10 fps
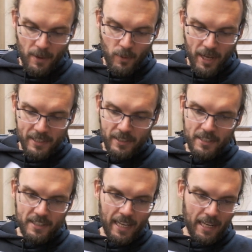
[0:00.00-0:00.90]
and while it
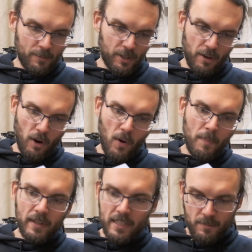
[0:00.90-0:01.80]
does that, I'm gonna open these.